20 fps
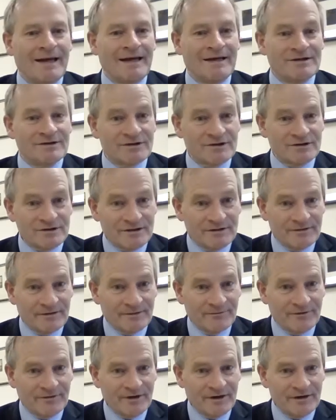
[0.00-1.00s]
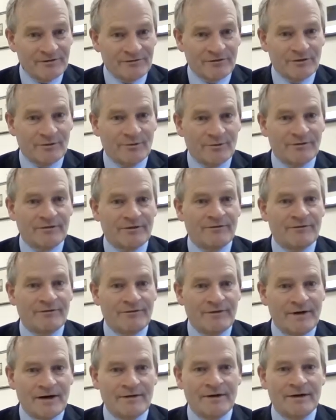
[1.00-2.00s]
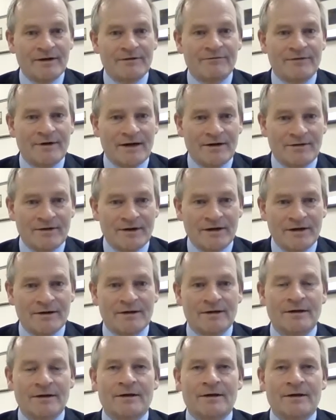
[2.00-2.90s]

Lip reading: end it at some stage. So it's a very, very,